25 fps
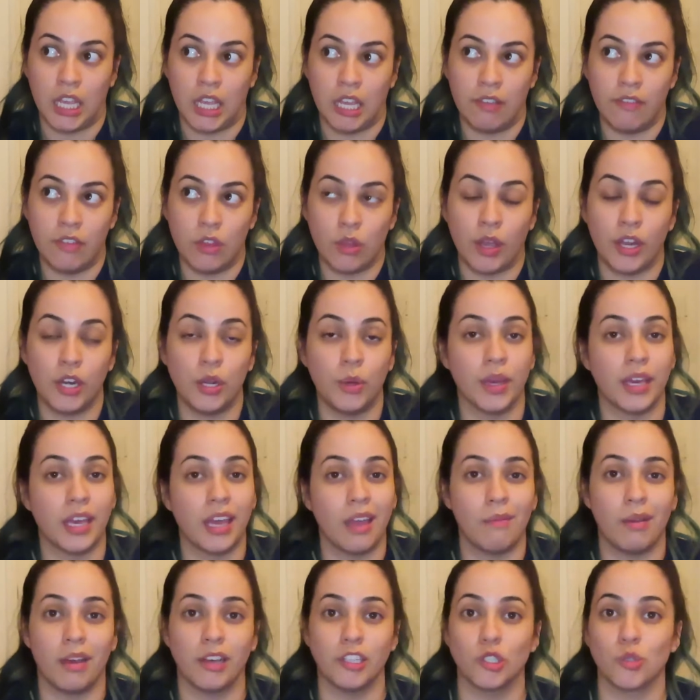Even though I know it
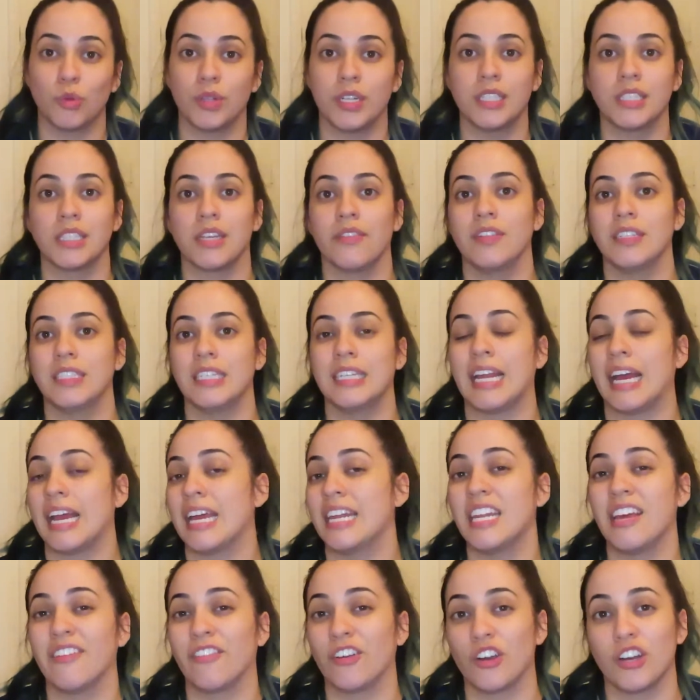came out in 2017, I
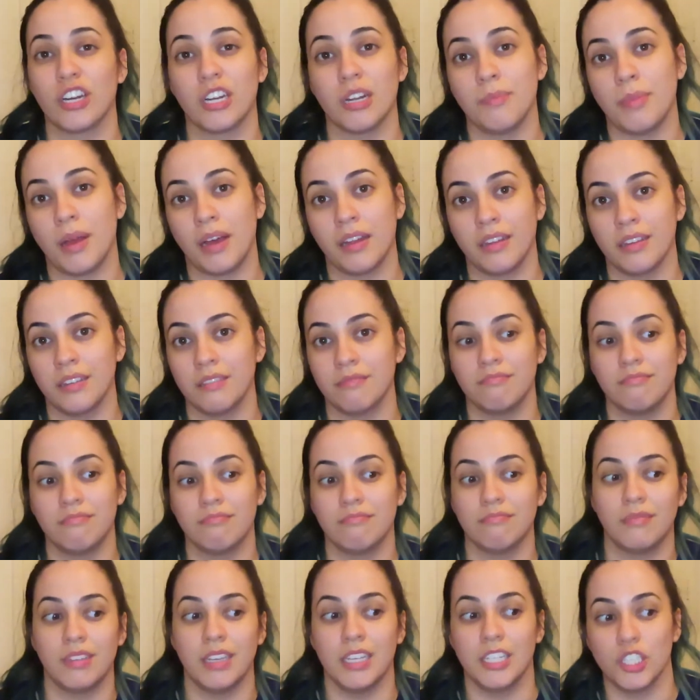had never heard about it
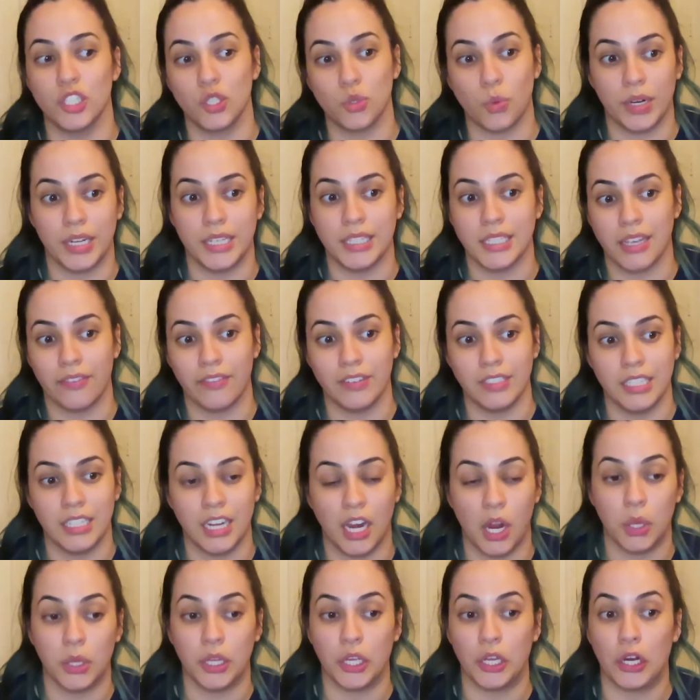in 2017.
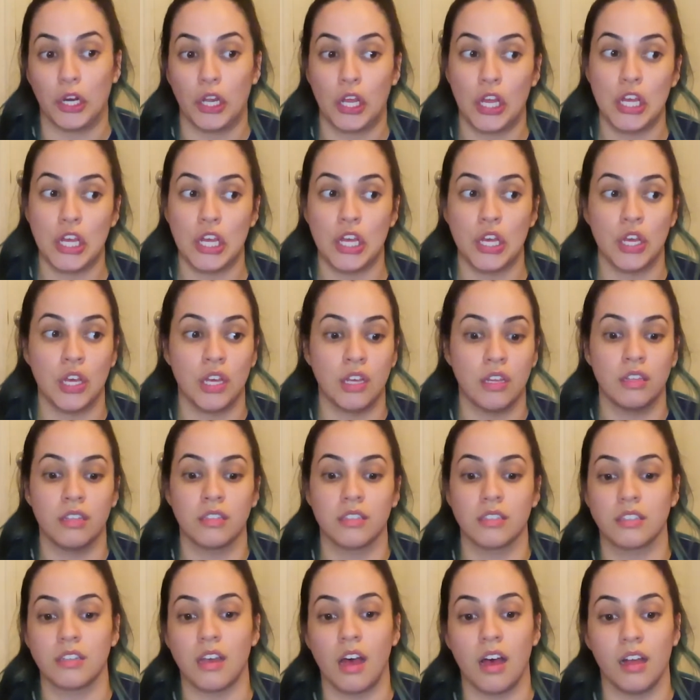I only
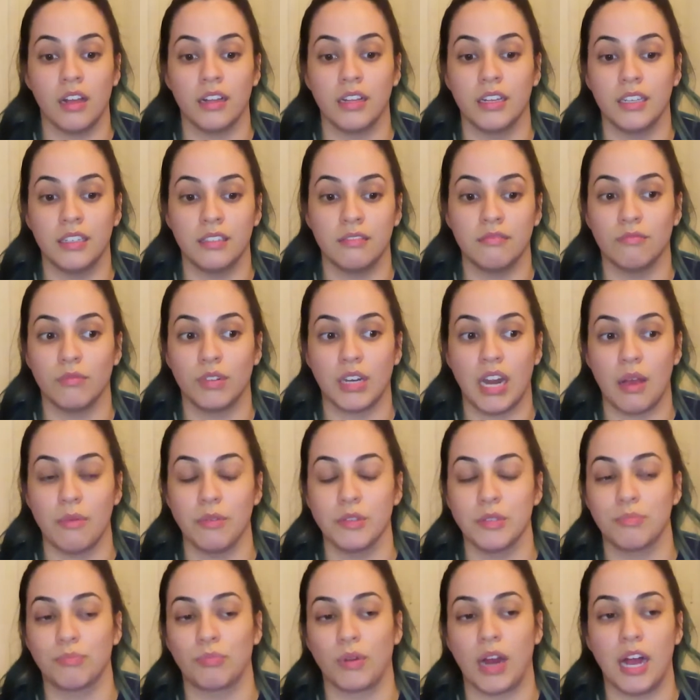saw it when I
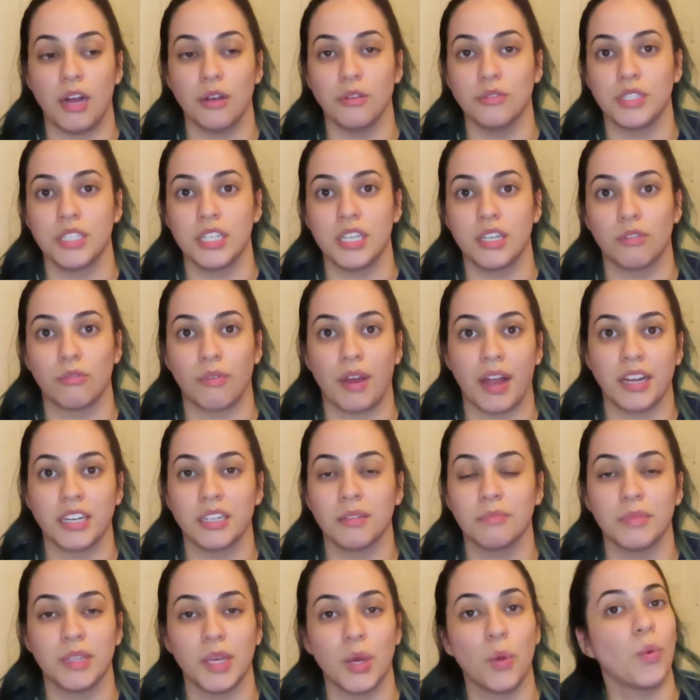was browsing
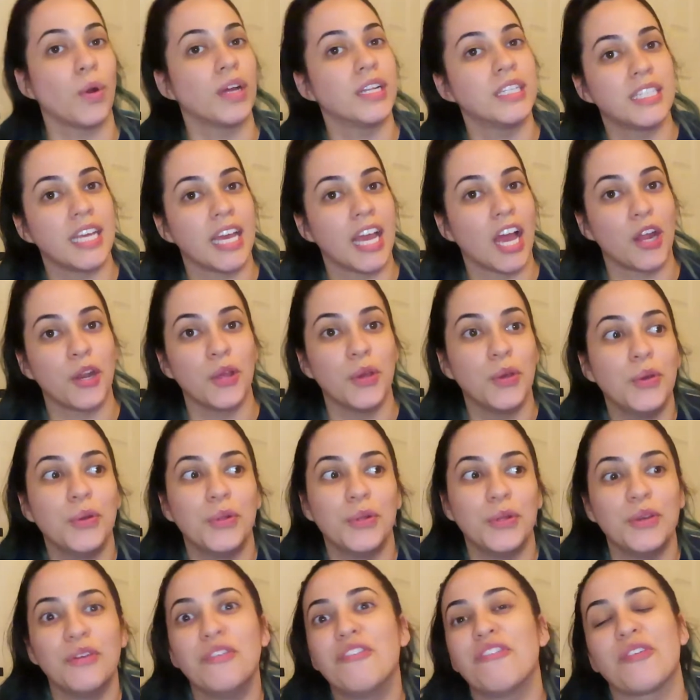randomly one day on
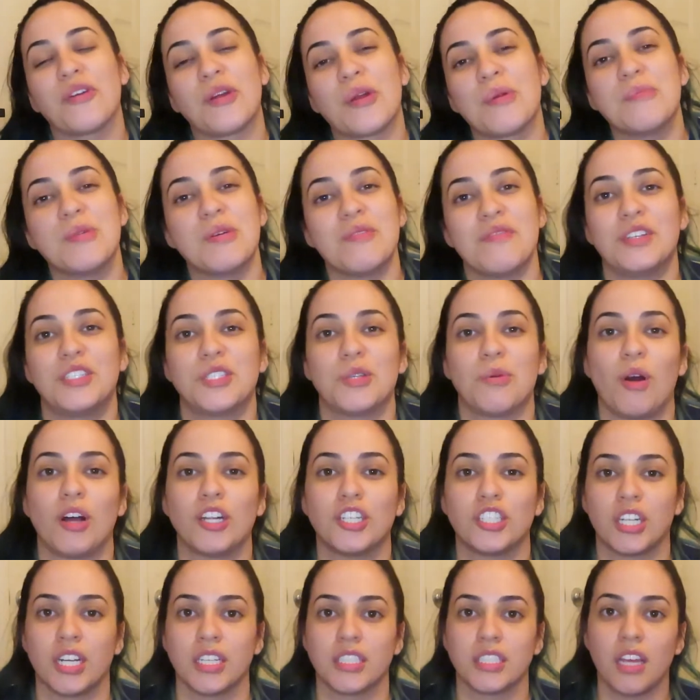Hulu for a movie to watch
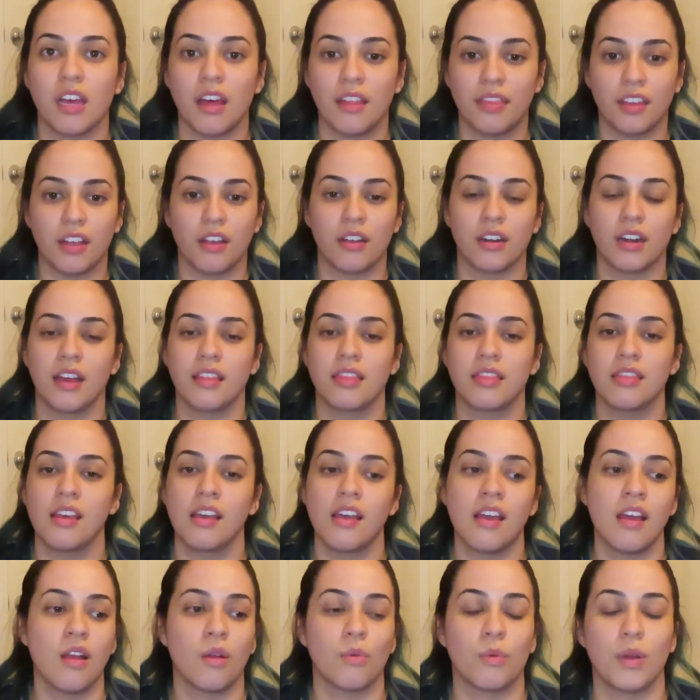and I saw it there and I
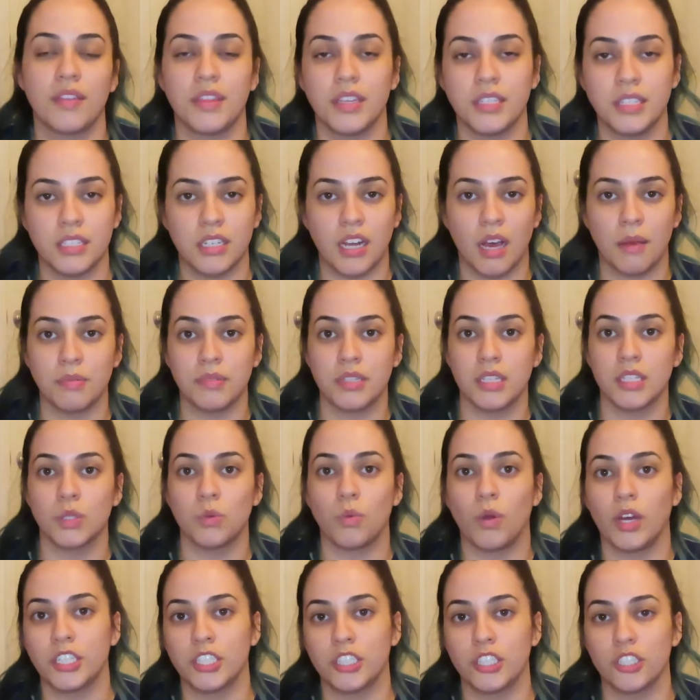read the synopsis,
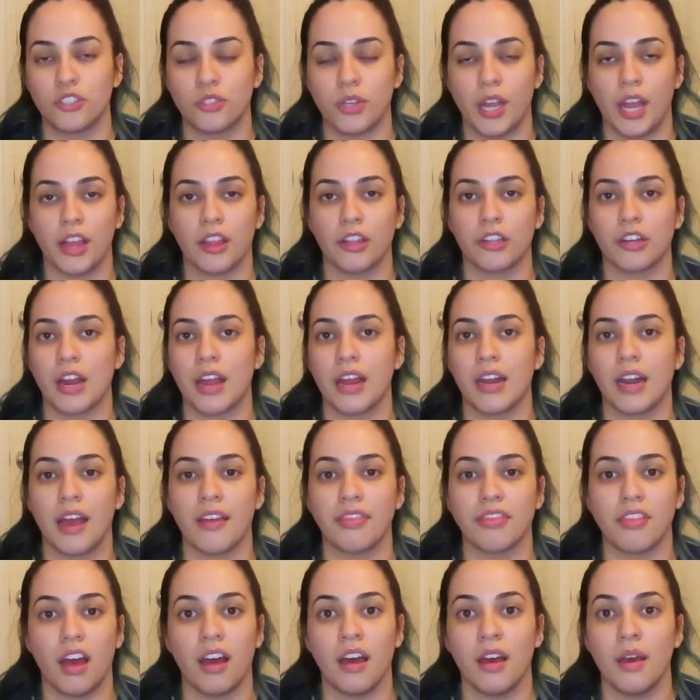watched the trailer, and I
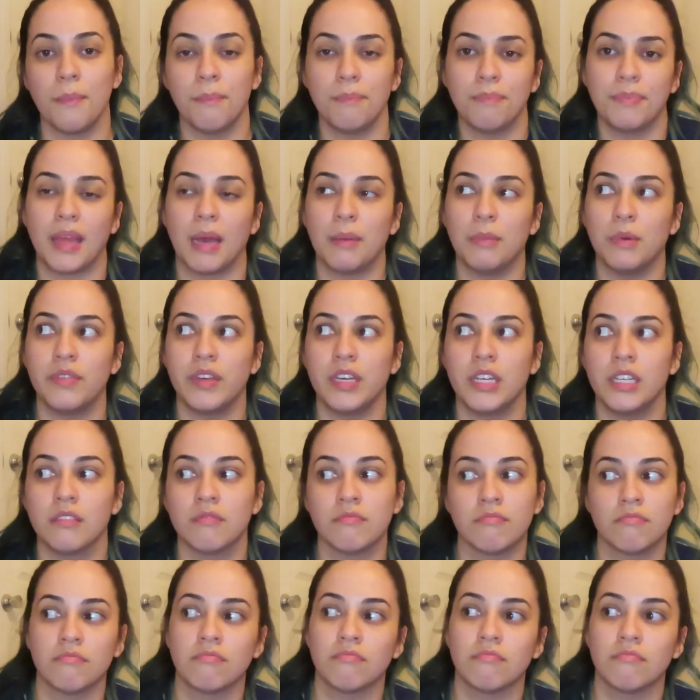thought, hmm, that movie,
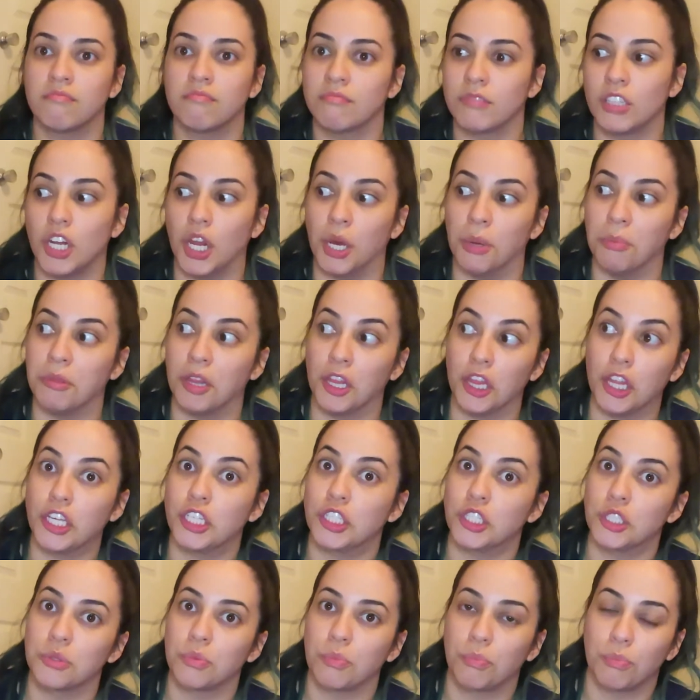you know,
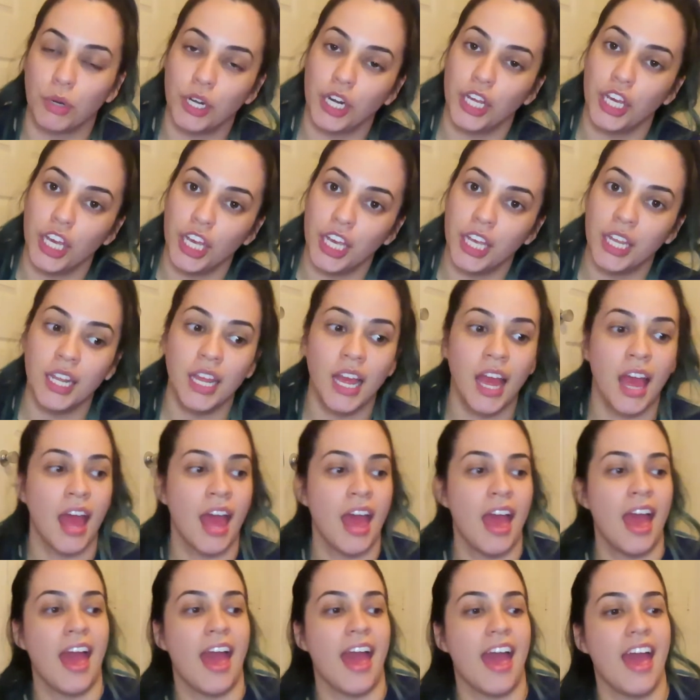looks pretty good
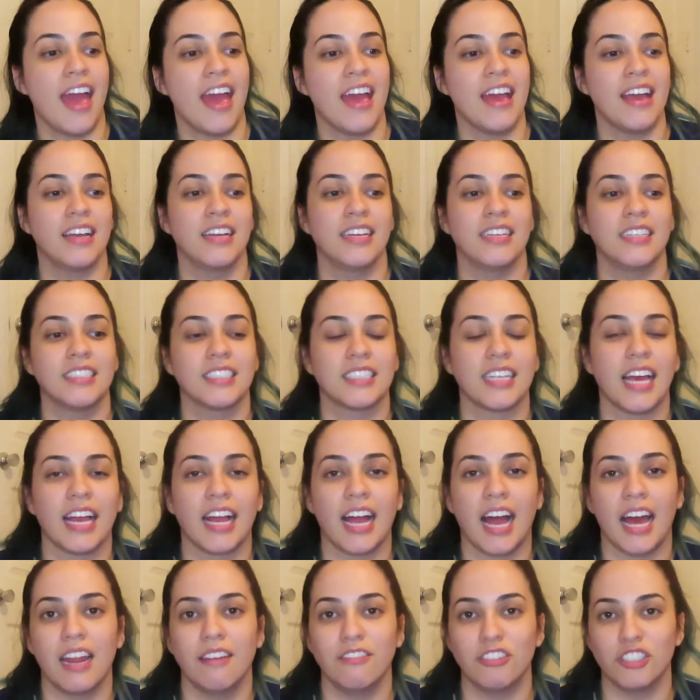and I
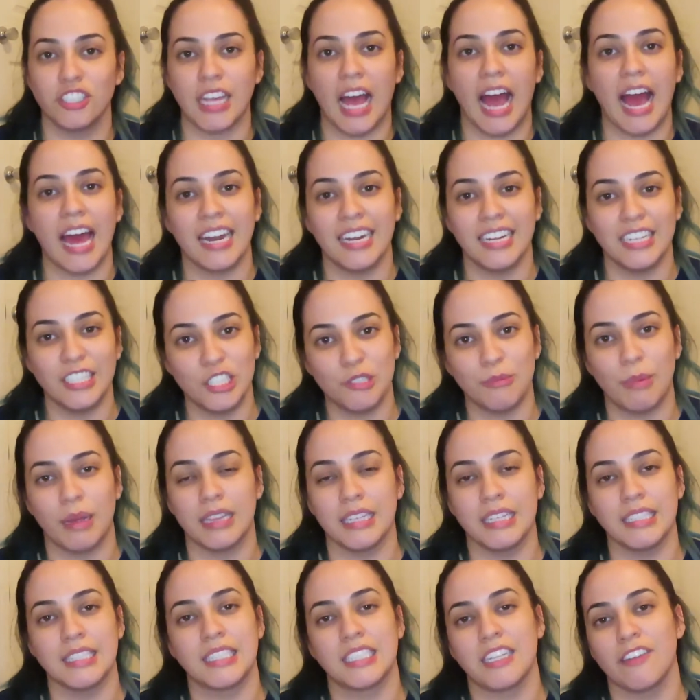kind of just added it to my
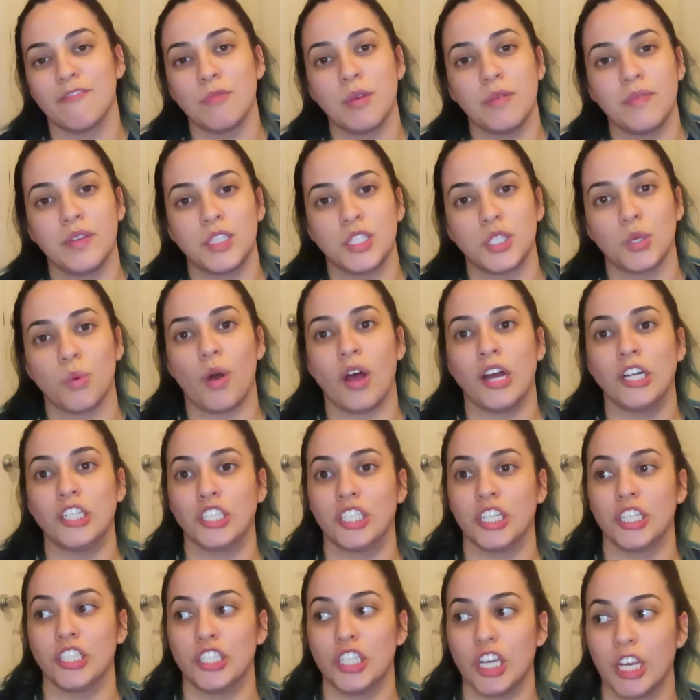list of movies to watch
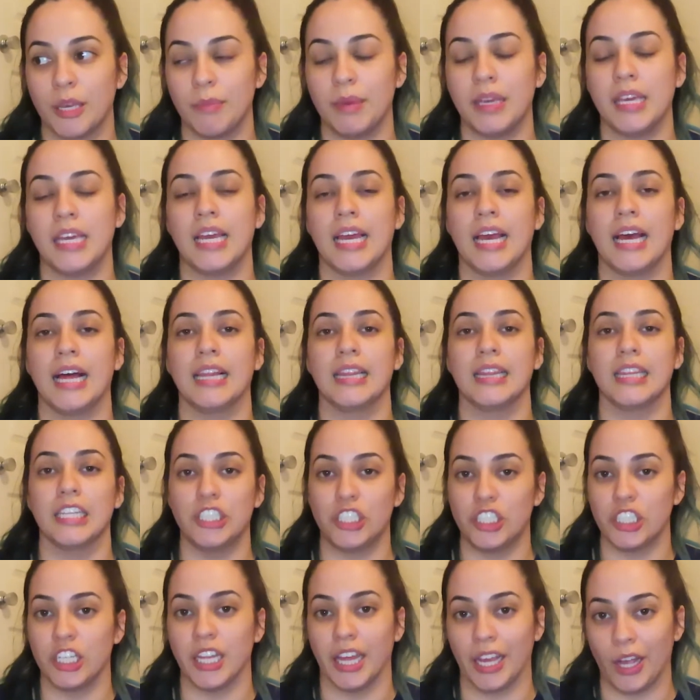and it took me
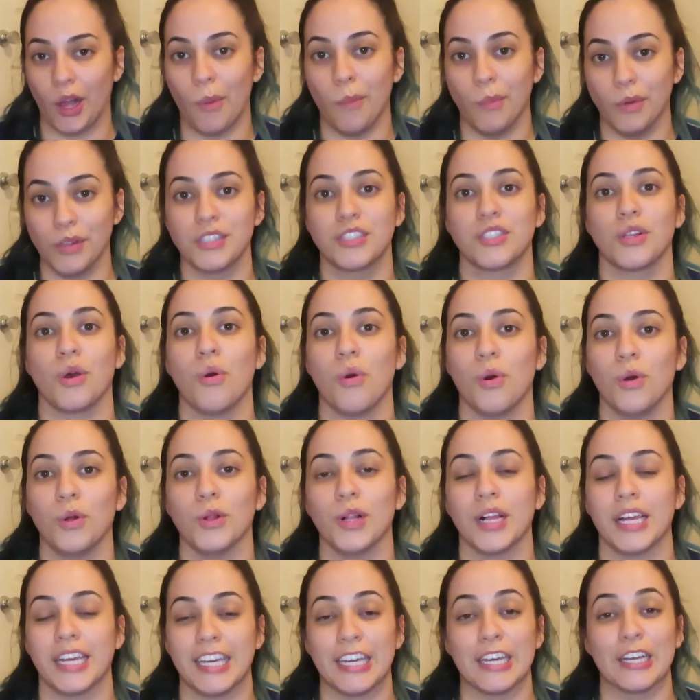legit like almost a
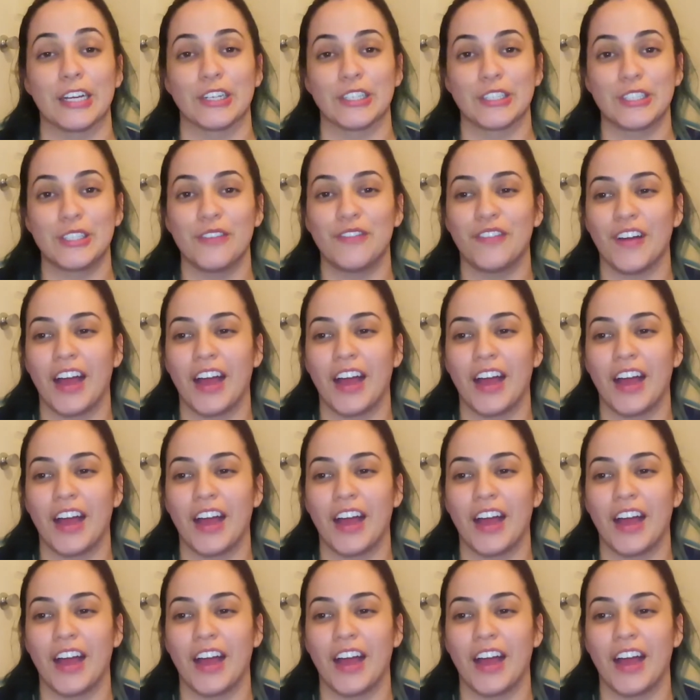whole year to